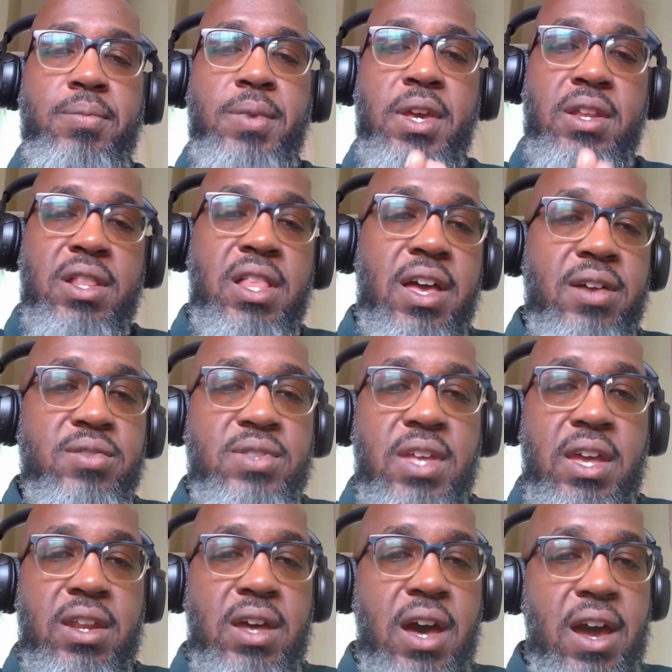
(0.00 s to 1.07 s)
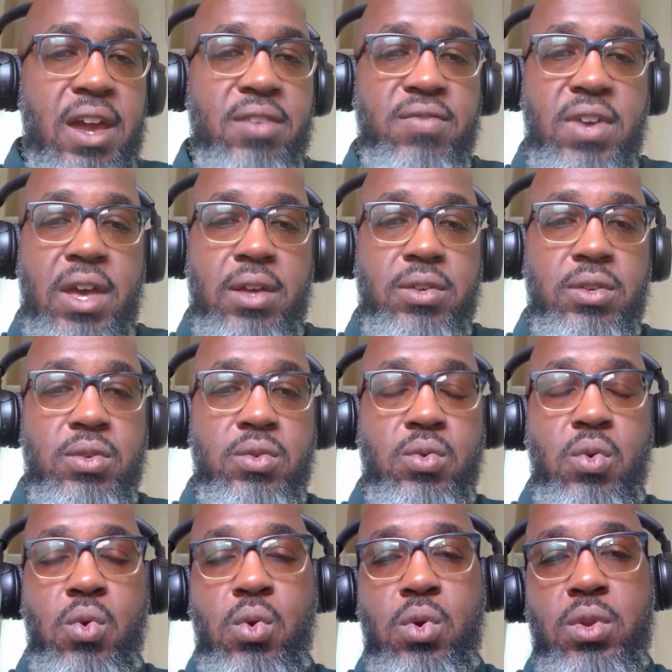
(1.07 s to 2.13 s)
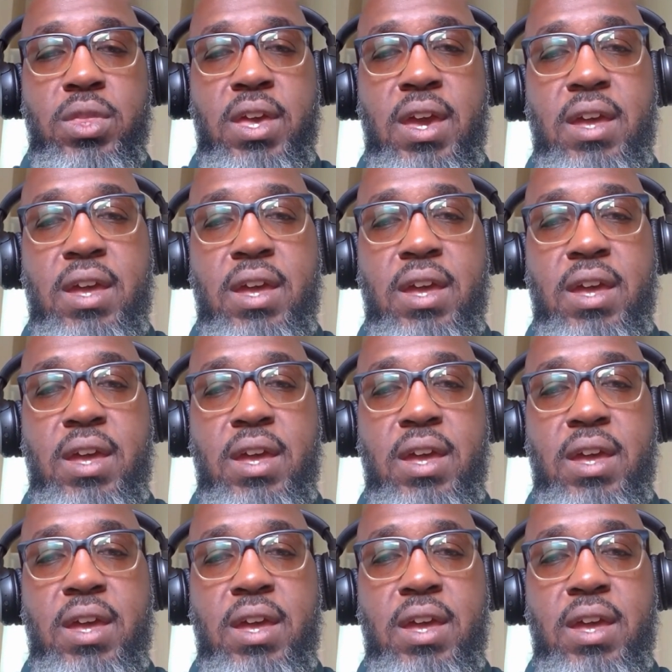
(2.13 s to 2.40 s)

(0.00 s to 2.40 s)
It allows that high value or